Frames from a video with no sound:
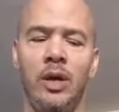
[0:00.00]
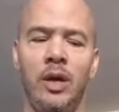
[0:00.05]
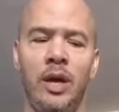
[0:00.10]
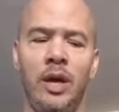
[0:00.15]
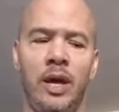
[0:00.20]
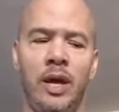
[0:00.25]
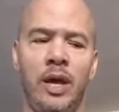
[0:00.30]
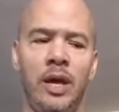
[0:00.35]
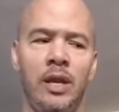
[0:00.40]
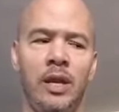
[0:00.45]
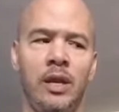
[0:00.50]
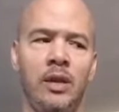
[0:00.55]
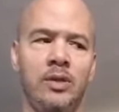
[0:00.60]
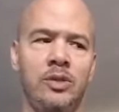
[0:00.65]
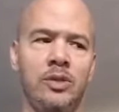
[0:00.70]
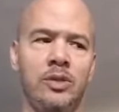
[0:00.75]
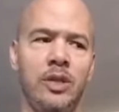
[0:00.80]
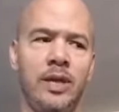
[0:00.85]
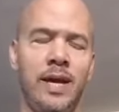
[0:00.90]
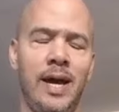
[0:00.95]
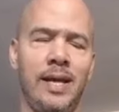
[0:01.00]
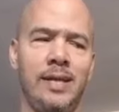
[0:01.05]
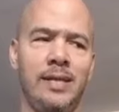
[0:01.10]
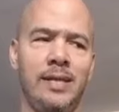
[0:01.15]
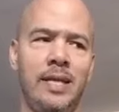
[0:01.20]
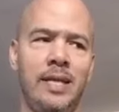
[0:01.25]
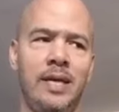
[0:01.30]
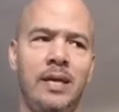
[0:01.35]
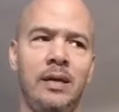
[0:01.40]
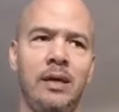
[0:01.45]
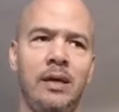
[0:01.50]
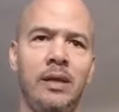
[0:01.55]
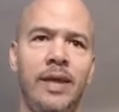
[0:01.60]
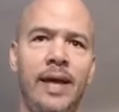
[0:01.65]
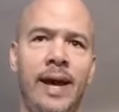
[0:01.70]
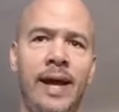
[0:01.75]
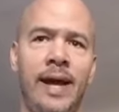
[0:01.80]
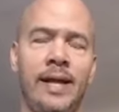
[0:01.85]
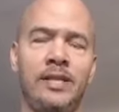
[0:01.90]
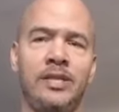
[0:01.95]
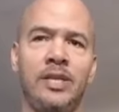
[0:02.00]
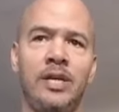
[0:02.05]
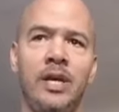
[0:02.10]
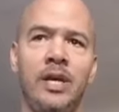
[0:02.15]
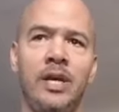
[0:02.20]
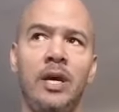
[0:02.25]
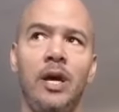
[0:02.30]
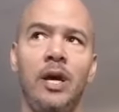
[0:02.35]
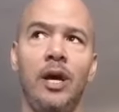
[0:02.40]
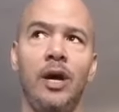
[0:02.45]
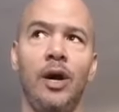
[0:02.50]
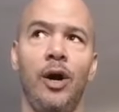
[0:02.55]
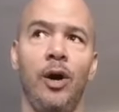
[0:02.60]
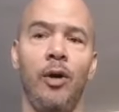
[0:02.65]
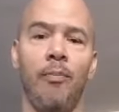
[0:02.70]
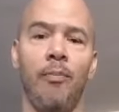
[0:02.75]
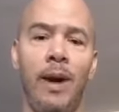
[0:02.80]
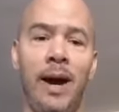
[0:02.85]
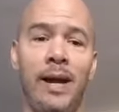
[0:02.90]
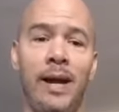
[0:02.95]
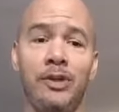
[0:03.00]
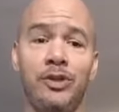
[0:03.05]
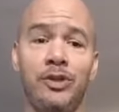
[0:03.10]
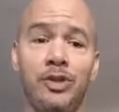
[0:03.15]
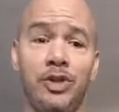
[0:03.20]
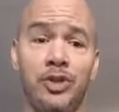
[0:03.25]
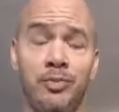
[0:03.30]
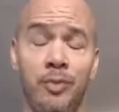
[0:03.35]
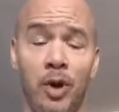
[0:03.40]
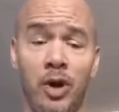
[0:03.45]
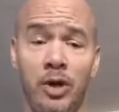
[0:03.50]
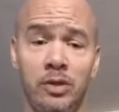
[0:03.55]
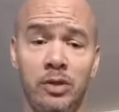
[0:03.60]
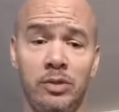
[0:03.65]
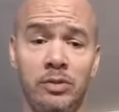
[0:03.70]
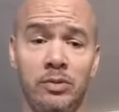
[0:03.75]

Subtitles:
and the idea that our bodies are smart,